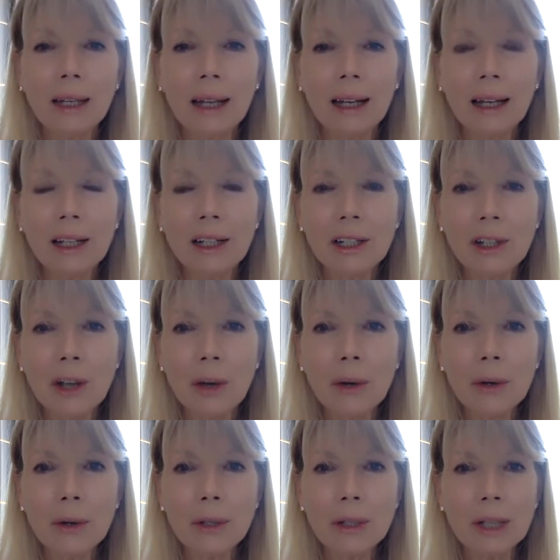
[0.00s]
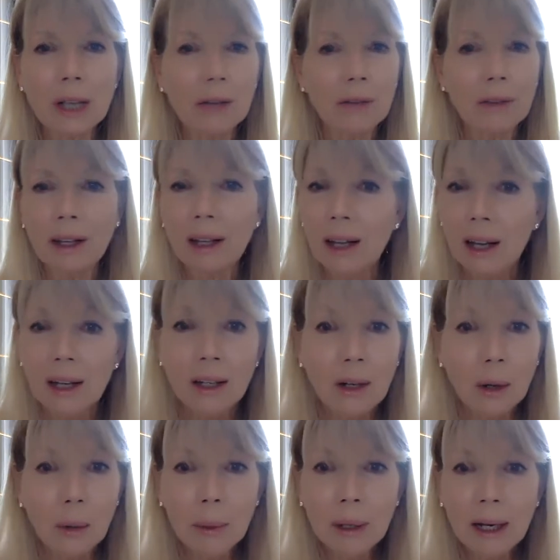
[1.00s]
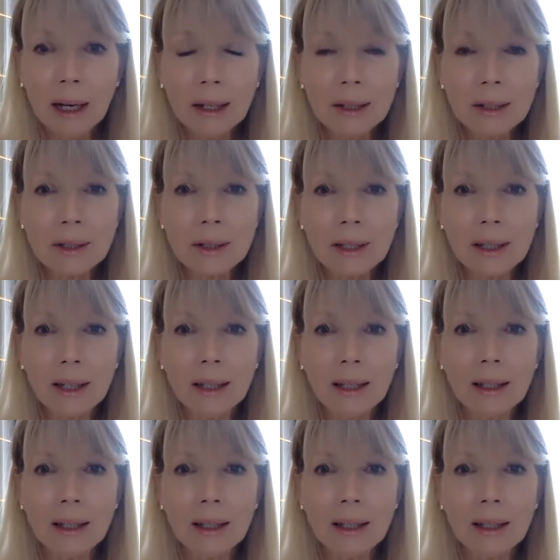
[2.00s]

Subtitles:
getting to know yourself, and nobody else,